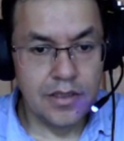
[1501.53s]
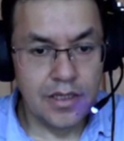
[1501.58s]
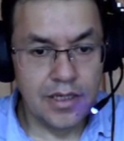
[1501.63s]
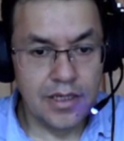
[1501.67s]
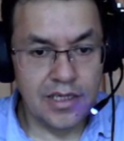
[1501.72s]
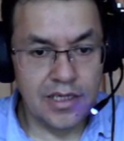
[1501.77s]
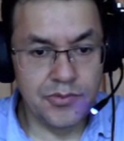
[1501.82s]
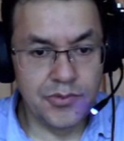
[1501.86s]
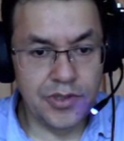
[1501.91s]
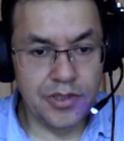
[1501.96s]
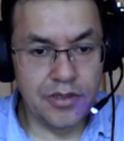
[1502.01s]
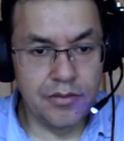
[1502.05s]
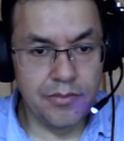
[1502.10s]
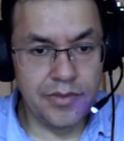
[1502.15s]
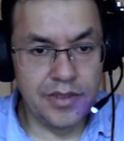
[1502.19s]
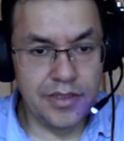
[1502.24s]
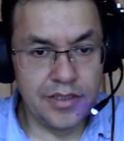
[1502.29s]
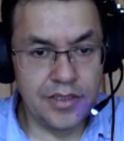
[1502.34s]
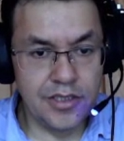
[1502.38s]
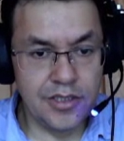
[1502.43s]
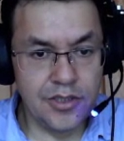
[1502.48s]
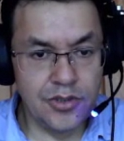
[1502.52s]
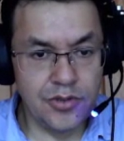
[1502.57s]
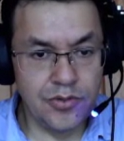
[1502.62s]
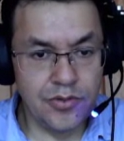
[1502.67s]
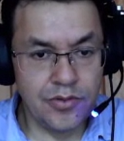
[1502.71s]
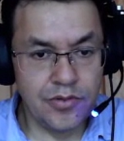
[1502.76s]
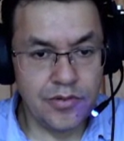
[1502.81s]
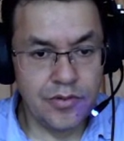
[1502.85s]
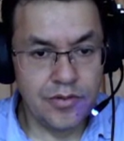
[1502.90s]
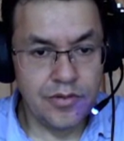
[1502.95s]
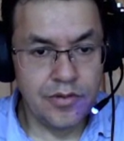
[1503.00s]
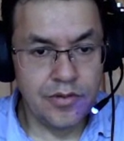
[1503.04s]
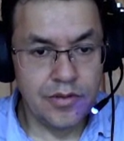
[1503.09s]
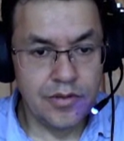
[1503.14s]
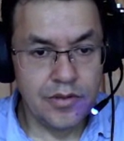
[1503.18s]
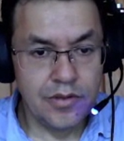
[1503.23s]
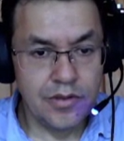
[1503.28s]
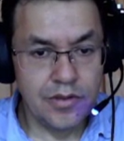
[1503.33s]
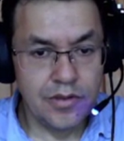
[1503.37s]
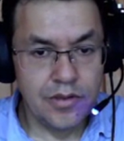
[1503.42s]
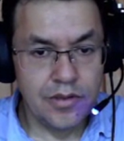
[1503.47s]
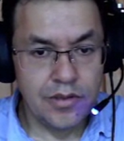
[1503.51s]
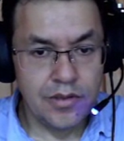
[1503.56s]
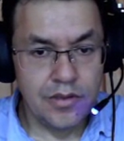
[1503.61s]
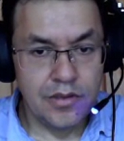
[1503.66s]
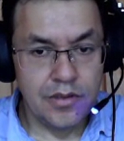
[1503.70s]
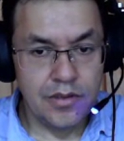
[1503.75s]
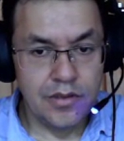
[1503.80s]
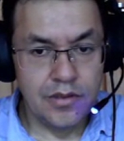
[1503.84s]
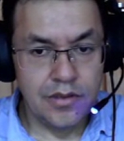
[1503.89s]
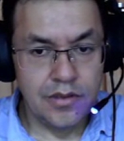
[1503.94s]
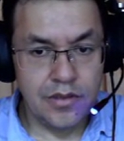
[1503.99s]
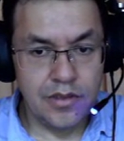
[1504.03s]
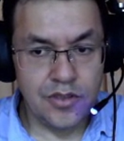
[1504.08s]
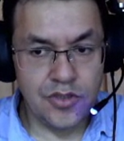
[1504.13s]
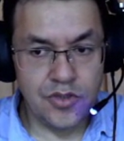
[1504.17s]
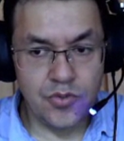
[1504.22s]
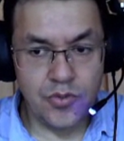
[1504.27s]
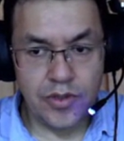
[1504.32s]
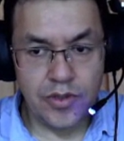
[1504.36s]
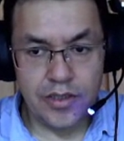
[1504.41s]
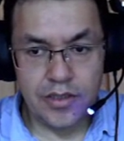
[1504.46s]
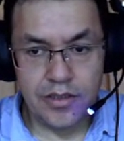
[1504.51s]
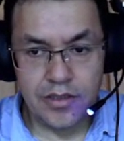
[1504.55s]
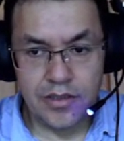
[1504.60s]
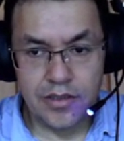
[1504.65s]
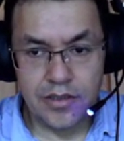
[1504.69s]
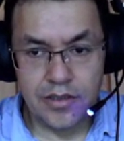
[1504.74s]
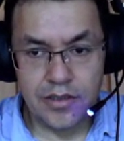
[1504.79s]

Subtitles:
I recommend them too. This one,